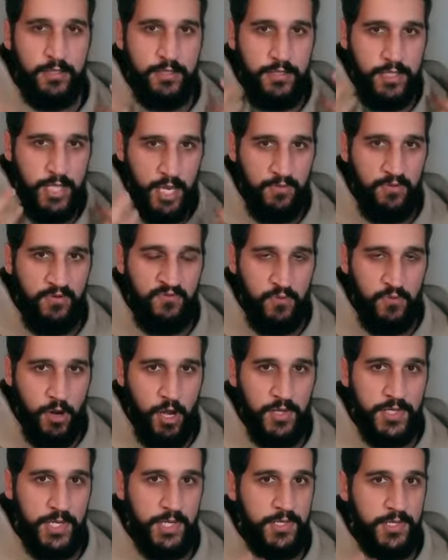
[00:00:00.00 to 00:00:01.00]
type of
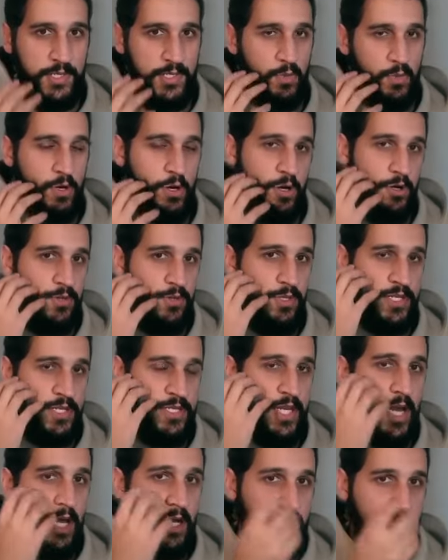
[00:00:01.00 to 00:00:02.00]
processes where the
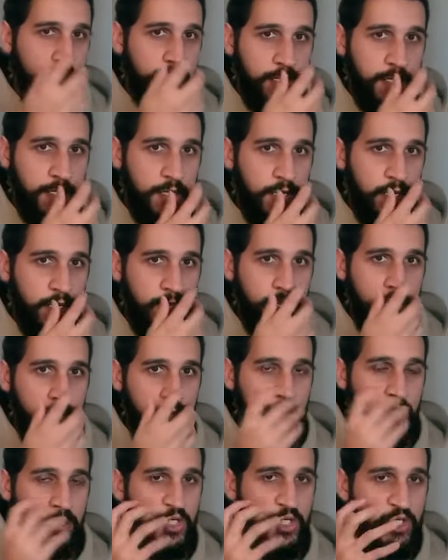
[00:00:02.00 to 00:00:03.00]
tongue
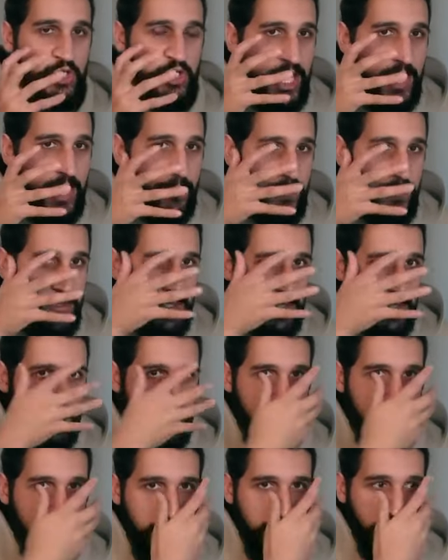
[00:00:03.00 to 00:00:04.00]
shapes
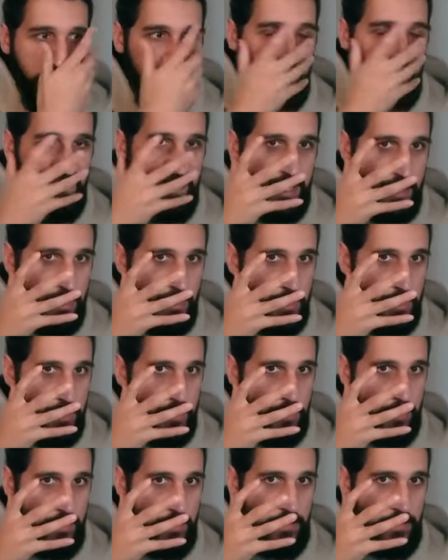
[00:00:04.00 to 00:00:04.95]
the mid face.